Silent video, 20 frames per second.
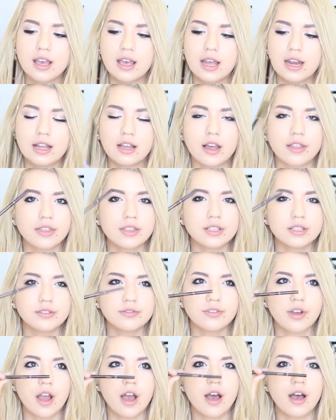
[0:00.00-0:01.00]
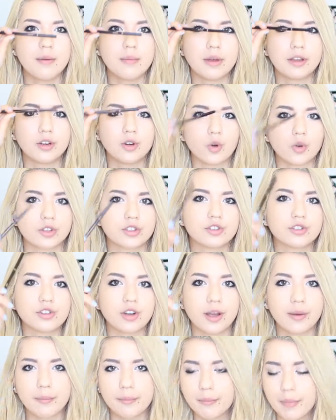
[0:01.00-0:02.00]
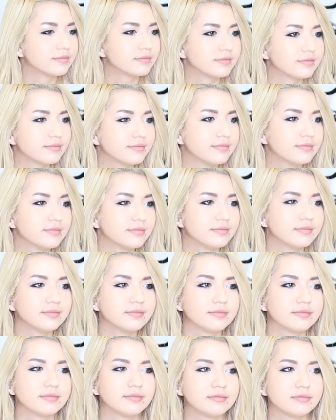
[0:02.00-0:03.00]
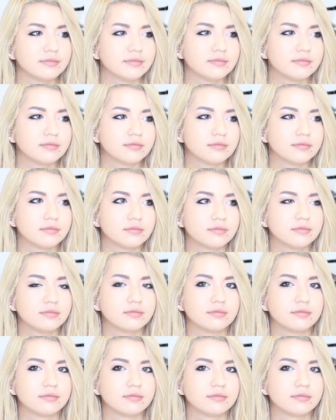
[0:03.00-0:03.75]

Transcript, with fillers: And I got this from Nordstrom. Me and you, I choose you.